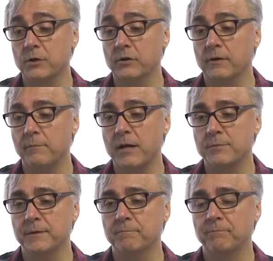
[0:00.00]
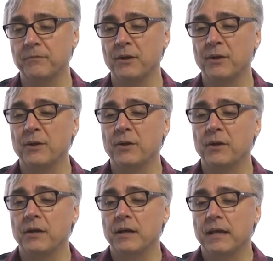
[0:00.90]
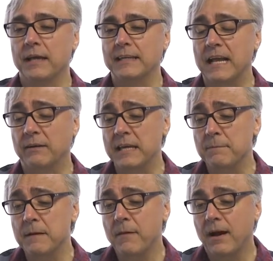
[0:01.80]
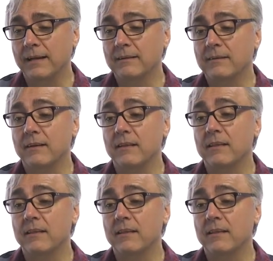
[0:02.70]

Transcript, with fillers: unit of measurement. Now keep in mind